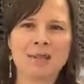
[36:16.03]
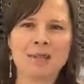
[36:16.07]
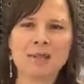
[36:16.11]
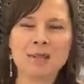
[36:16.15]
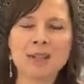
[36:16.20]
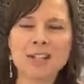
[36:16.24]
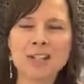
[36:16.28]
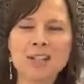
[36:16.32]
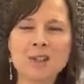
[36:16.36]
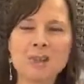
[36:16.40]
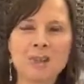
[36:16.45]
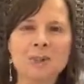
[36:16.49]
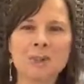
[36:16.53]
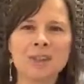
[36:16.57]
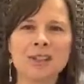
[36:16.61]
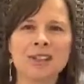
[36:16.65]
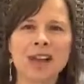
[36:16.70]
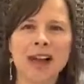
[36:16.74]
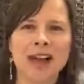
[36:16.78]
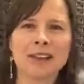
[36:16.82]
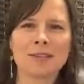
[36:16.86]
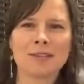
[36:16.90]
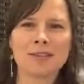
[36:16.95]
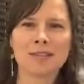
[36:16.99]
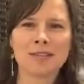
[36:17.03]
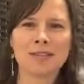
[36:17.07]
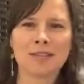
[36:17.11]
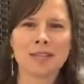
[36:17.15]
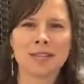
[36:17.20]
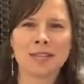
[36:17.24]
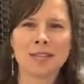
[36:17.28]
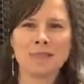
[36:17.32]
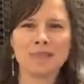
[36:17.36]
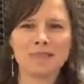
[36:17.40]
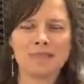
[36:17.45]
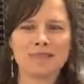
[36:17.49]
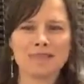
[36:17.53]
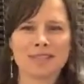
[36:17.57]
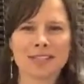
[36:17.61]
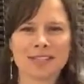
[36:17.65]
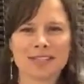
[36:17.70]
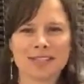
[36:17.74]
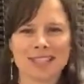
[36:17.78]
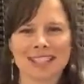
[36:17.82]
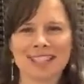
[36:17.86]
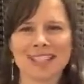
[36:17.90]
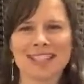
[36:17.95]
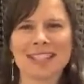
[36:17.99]
ritual live stream.
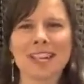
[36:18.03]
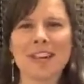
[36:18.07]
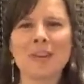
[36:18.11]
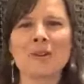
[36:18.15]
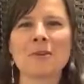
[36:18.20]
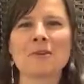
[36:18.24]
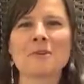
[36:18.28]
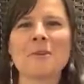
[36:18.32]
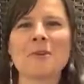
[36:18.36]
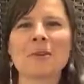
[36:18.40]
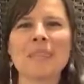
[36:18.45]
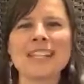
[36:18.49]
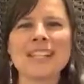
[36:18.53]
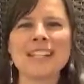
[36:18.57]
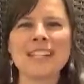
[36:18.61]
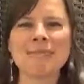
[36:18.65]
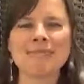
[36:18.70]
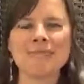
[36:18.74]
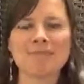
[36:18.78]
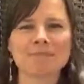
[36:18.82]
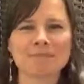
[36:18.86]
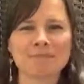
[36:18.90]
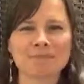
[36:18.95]
It's a ceremony